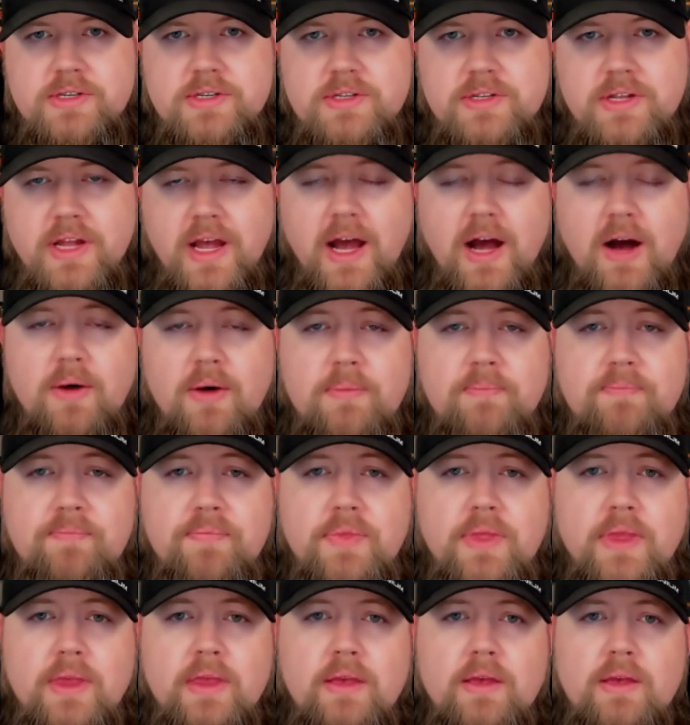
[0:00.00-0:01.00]
Now,
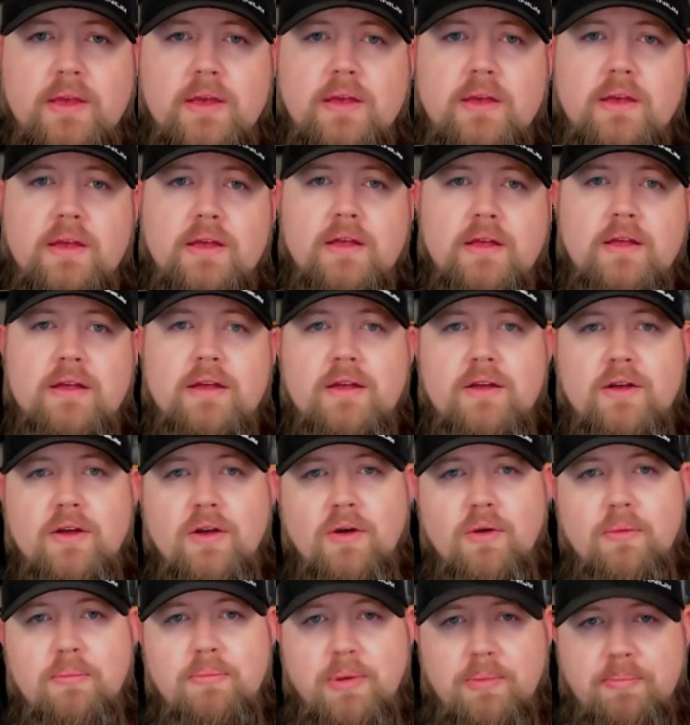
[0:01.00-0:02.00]

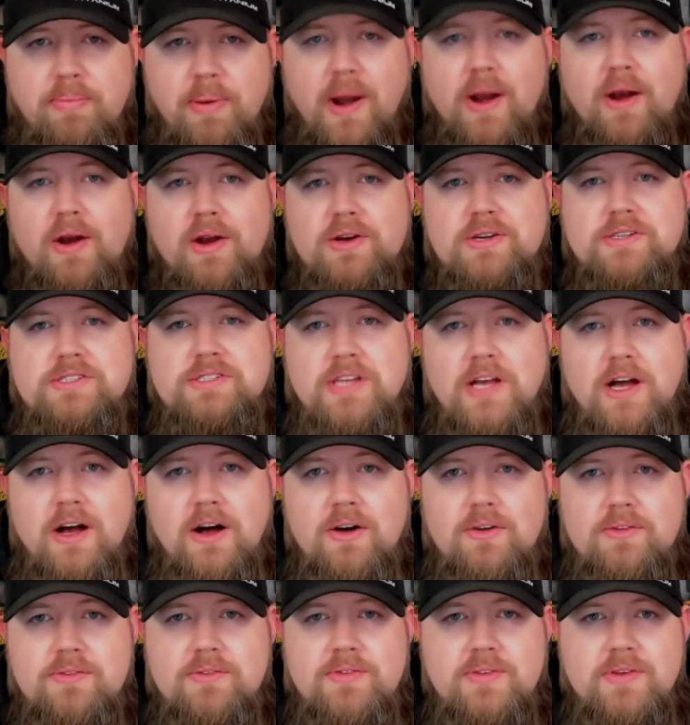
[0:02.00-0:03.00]
prepare
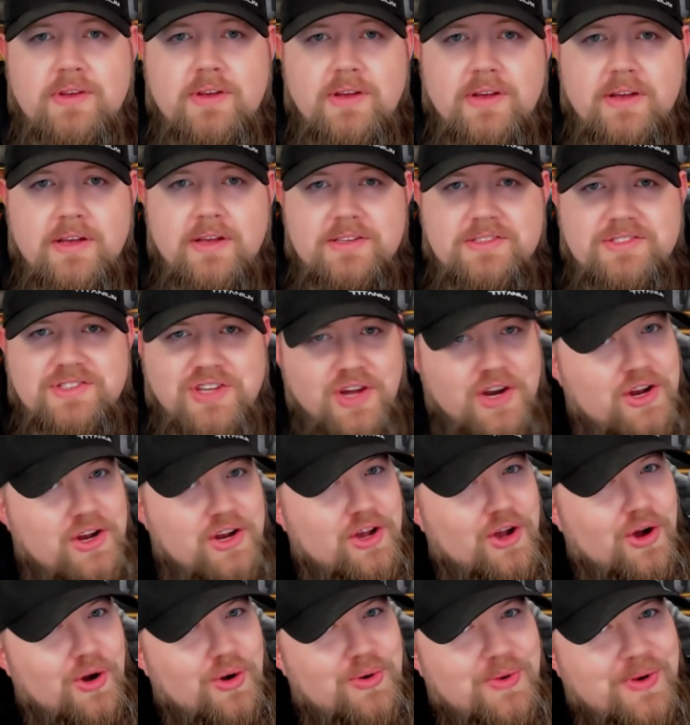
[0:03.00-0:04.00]
yourselves. It's going to
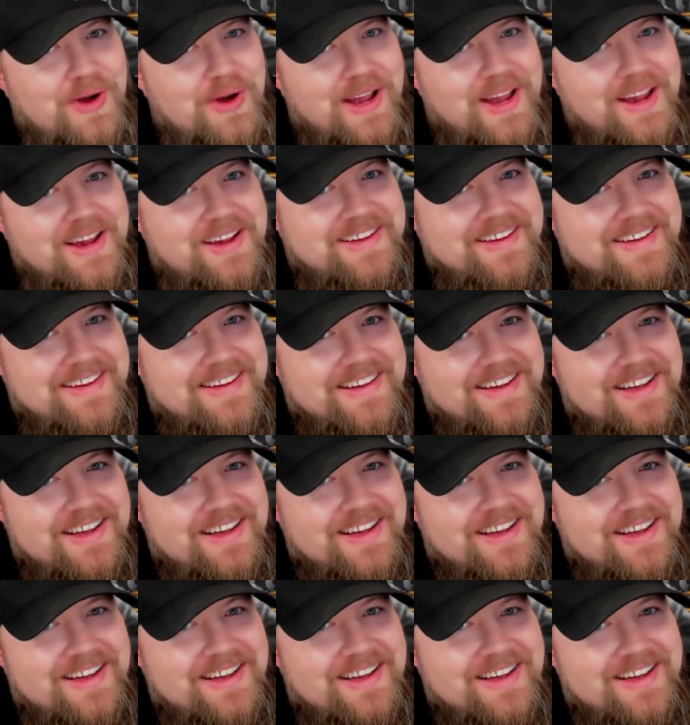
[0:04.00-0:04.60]
go quick.